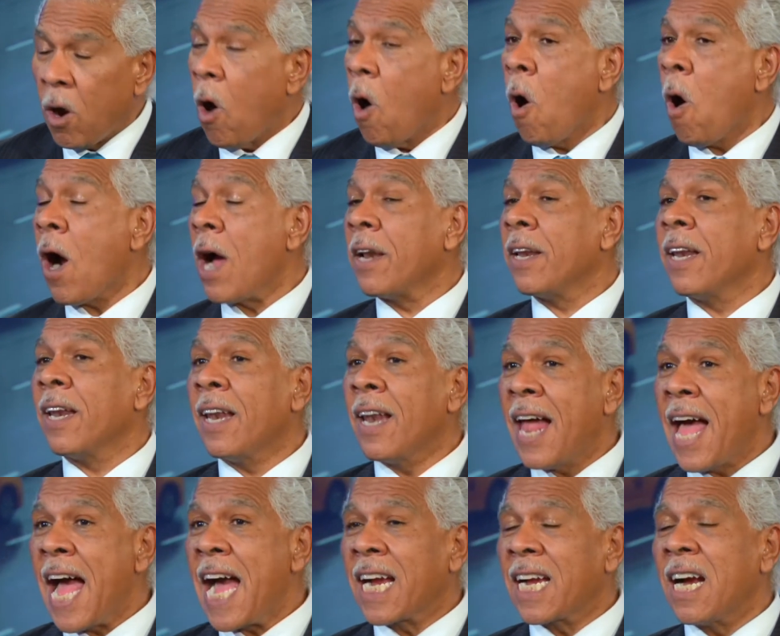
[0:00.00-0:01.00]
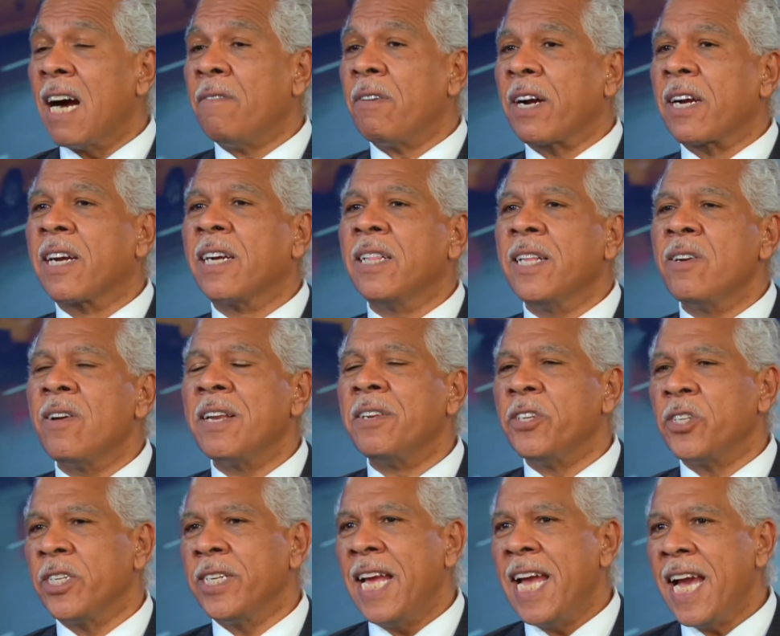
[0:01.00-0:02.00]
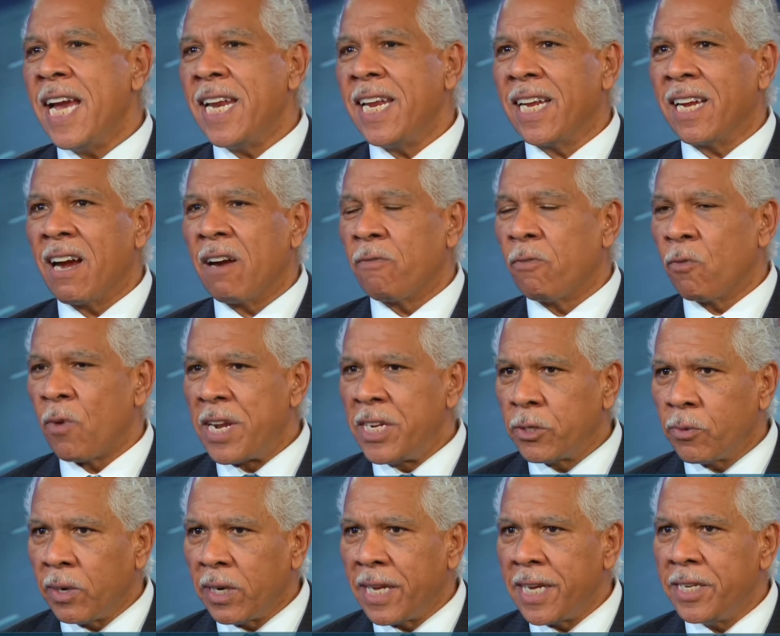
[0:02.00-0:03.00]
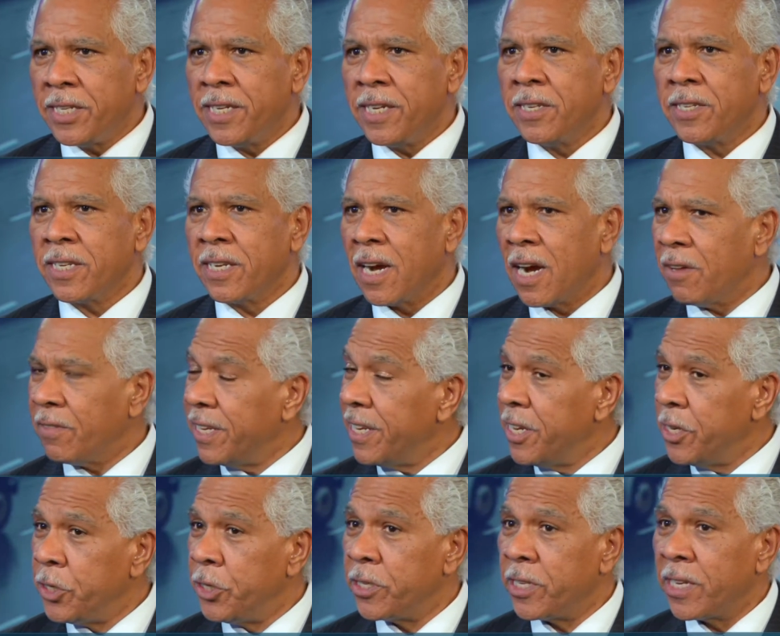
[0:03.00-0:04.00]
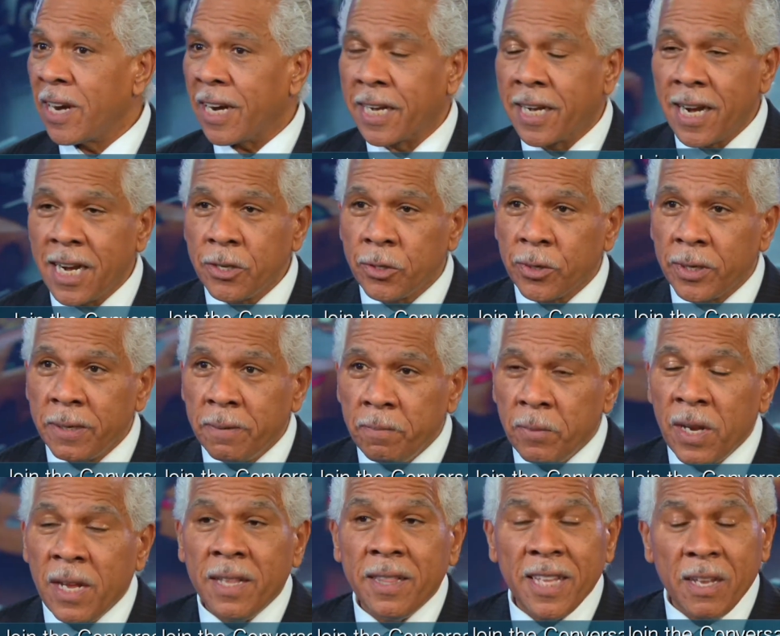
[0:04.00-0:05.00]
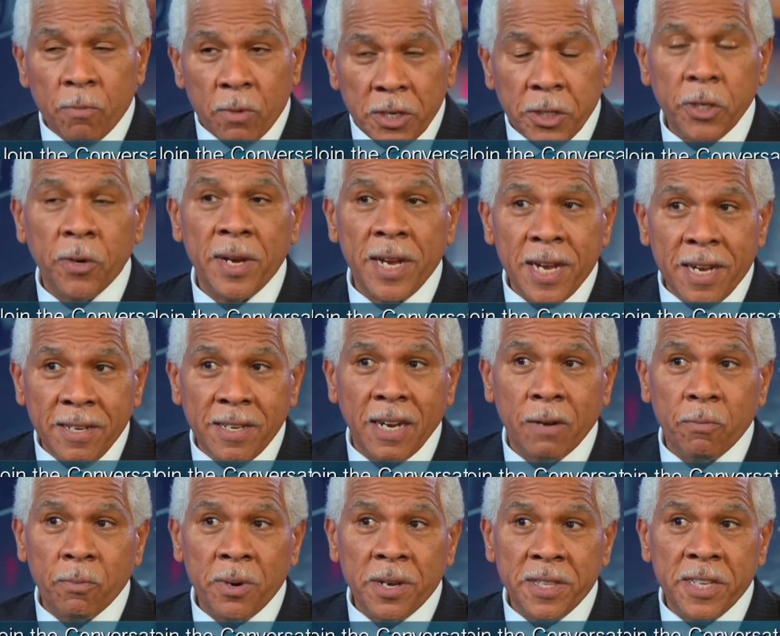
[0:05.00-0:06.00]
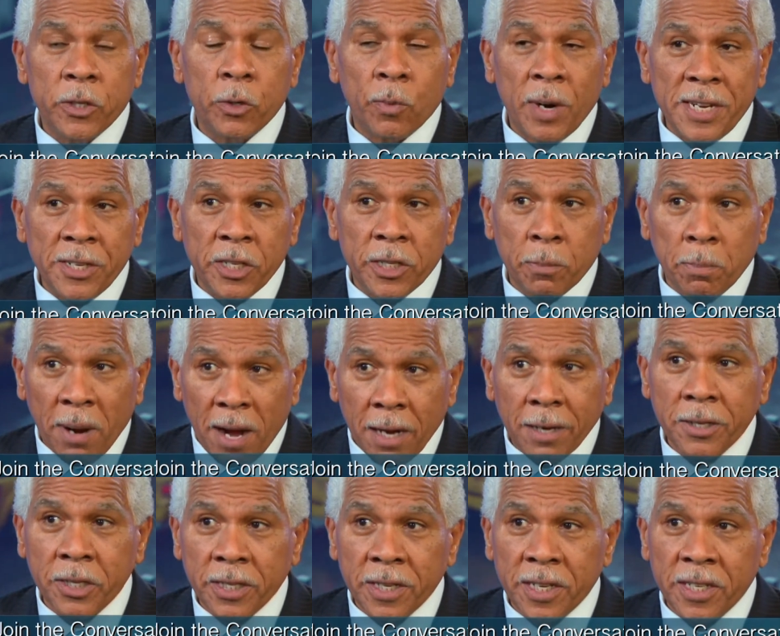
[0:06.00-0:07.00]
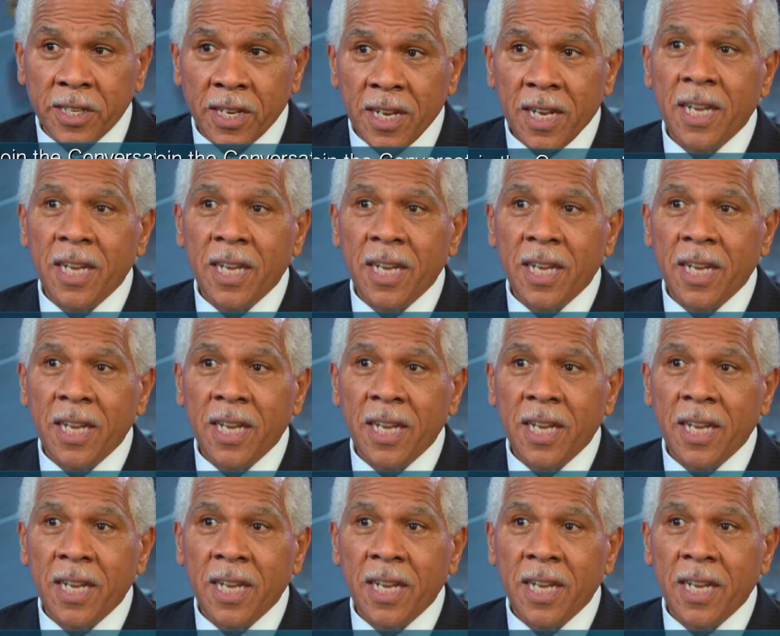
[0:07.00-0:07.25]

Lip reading: or a lack of a clear understanding of race relations and other issues in our country, then what you'll end up with is racist policies.